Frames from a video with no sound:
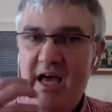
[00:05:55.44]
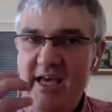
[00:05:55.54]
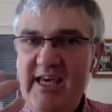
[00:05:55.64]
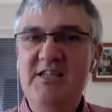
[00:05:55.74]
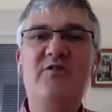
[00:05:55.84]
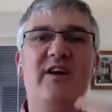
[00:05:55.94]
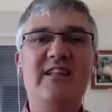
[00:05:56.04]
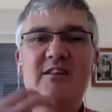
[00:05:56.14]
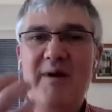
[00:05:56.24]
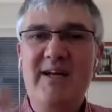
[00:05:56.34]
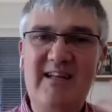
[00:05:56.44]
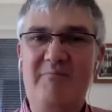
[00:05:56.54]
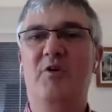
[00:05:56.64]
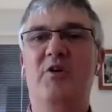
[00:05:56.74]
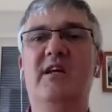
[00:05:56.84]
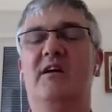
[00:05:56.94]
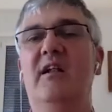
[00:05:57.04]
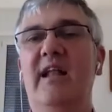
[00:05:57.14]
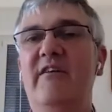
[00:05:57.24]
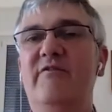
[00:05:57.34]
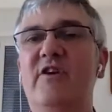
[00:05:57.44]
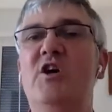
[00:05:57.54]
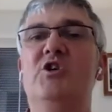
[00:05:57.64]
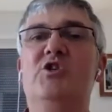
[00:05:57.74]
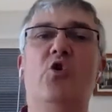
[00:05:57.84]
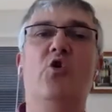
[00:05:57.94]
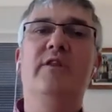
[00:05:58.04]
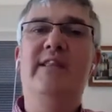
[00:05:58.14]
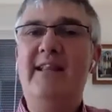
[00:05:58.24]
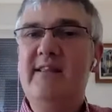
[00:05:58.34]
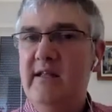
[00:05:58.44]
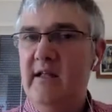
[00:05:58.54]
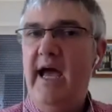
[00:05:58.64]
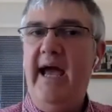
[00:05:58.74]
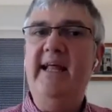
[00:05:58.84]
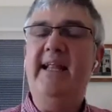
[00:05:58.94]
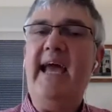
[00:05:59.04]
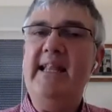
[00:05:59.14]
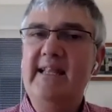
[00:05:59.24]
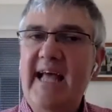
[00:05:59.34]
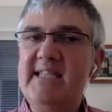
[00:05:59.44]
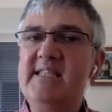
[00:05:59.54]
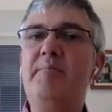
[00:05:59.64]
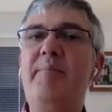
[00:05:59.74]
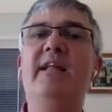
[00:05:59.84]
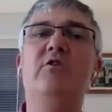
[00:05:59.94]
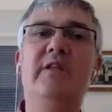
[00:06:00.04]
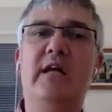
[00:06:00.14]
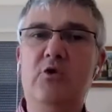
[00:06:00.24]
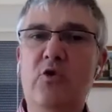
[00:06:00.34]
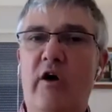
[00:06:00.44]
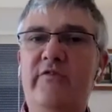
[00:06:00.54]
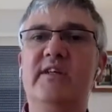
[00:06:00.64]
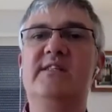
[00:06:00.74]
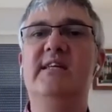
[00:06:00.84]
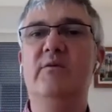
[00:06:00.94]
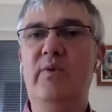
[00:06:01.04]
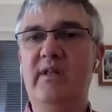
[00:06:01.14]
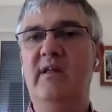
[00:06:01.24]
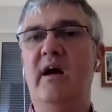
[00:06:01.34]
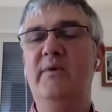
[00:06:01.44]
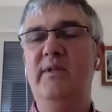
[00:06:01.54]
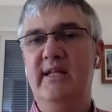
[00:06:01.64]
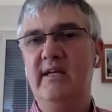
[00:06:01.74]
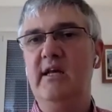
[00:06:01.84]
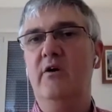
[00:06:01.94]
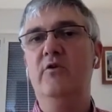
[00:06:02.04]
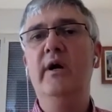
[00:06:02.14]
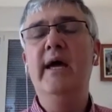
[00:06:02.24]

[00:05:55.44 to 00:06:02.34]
Israeli domestic political life. So that, and again, that's a pattern that you often see with Netanyahu.